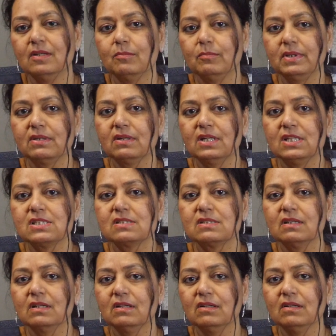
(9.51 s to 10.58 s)
because
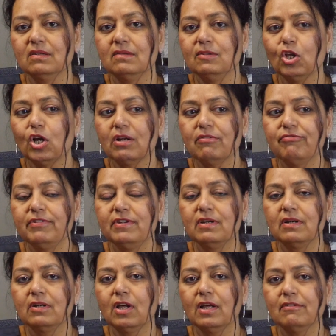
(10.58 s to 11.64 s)
a lot of
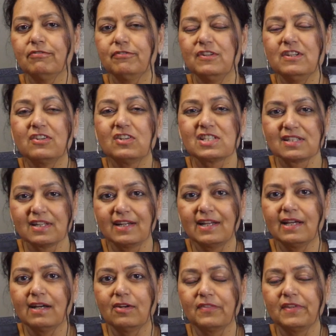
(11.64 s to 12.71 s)
fear is there
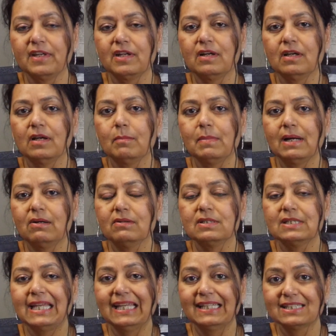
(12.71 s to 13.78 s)
out there
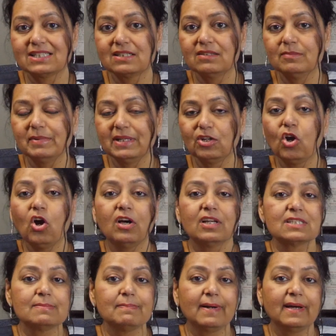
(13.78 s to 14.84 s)
about cancer being
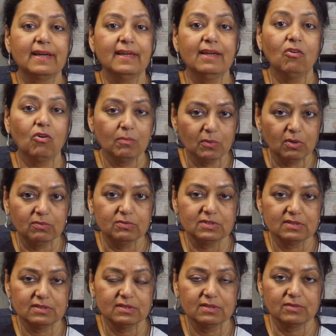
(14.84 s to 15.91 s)
caused by
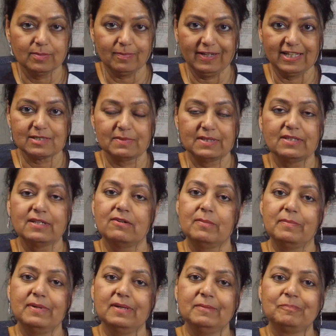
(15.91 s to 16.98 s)
hormone replacement
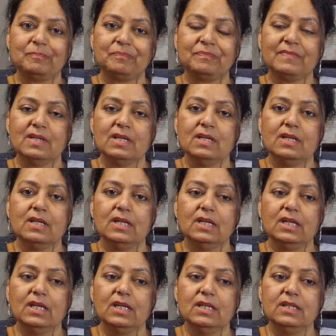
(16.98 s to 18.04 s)
therapy.
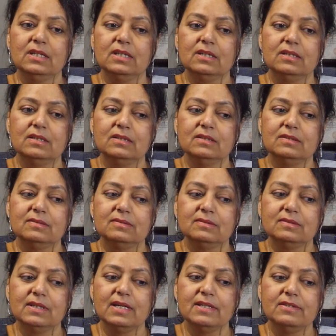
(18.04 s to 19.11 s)
And
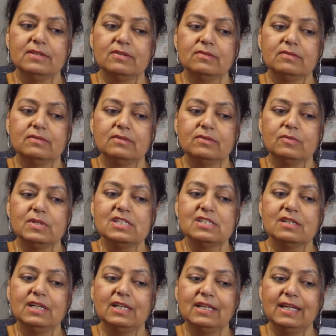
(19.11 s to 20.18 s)
the
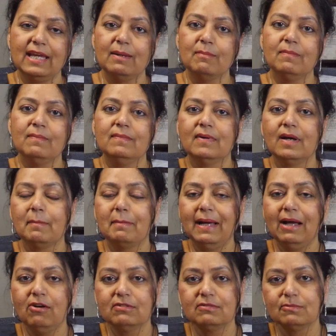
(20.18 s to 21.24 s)
reason it came
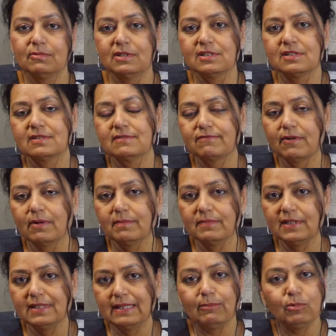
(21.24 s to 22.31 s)
about was from
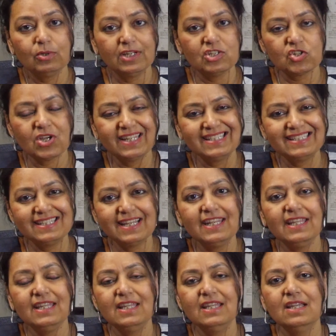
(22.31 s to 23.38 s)
the WHI
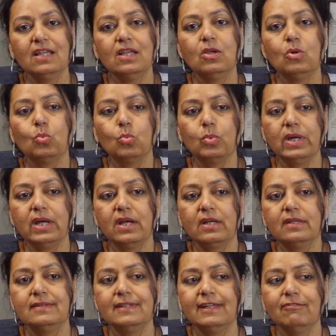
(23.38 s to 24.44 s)
study,
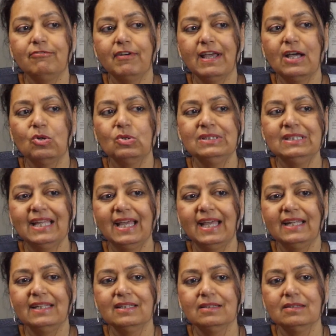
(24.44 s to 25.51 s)
where they found that